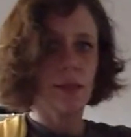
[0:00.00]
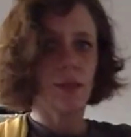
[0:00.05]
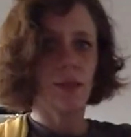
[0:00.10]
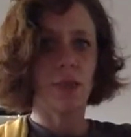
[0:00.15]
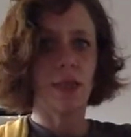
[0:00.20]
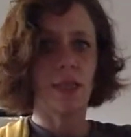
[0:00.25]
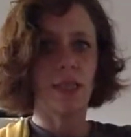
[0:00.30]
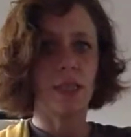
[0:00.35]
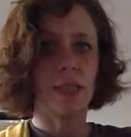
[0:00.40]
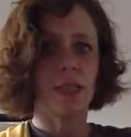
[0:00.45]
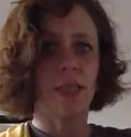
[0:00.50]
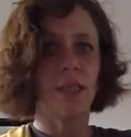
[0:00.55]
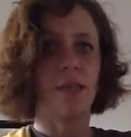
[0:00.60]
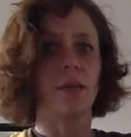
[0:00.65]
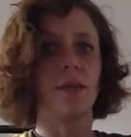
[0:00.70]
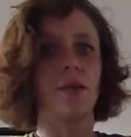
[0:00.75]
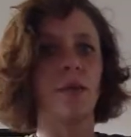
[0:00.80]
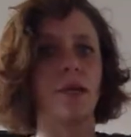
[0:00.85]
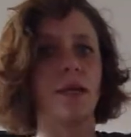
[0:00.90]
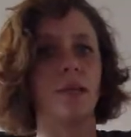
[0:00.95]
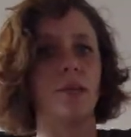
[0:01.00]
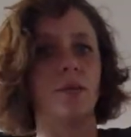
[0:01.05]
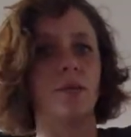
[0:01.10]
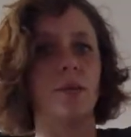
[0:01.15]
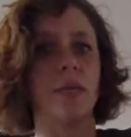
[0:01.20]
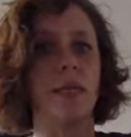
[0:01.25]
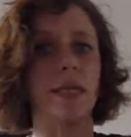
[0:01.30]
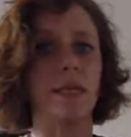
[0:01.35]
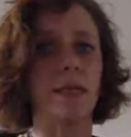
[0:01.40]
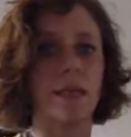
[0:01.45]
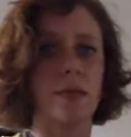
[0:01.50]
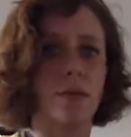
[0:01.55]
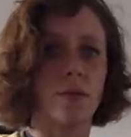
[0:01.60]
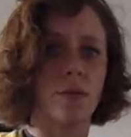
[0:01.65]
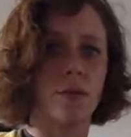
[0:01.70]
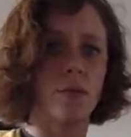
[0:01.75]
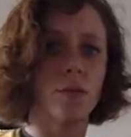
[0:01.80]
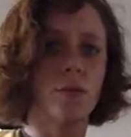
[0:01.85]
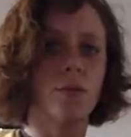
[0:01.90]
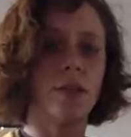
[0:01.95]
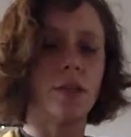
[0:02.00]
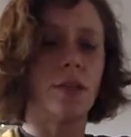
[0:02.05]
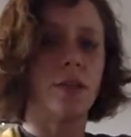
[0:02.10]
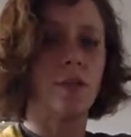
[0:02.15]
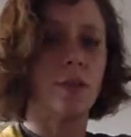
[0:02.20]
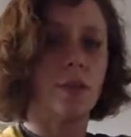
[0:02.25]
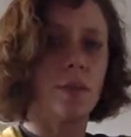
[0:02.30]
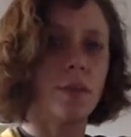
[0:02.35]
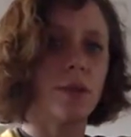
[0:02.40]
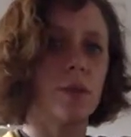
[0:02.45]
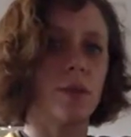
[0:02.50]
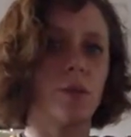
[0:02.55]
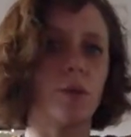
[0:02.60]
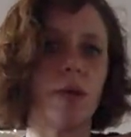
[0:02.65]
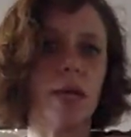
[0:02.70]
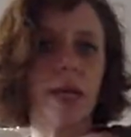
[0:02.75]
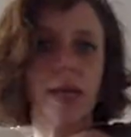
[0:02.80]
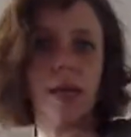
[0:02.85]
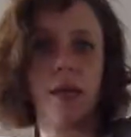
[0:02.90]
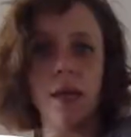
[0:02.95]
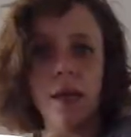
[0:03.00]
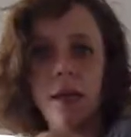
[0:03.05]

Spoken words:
the seat a little bit, so moving the fabric away